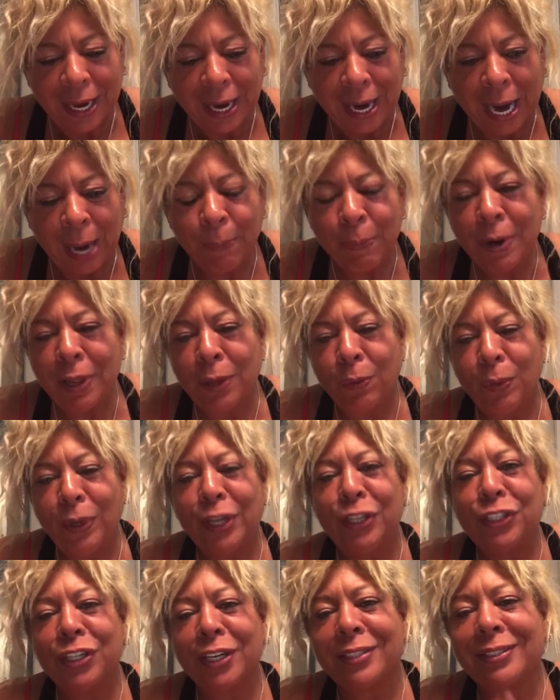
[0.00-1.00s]
I pray that we
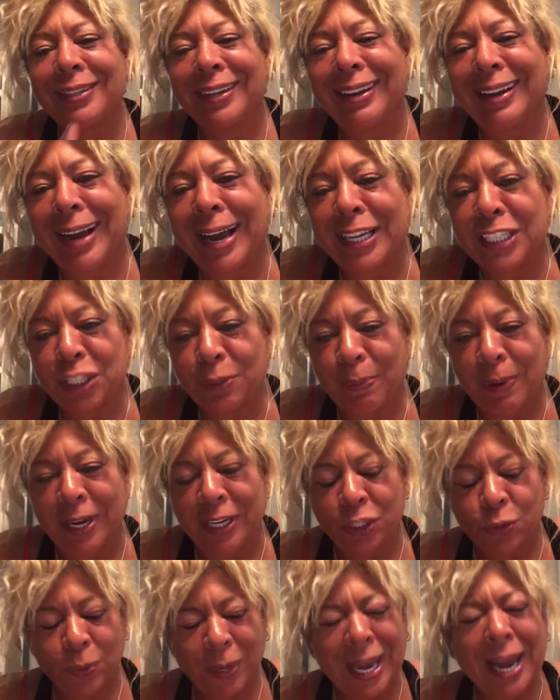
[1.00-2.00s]
adjust to God's
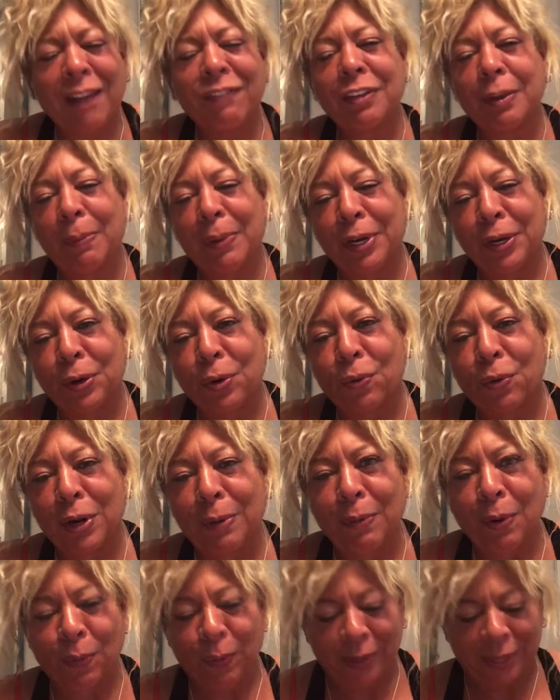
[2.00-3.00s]
pace. We have to be in
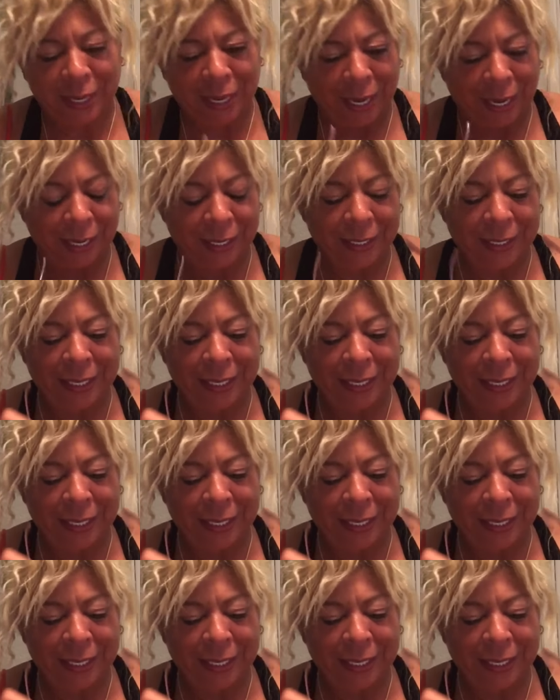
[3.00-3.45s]
agreement with God.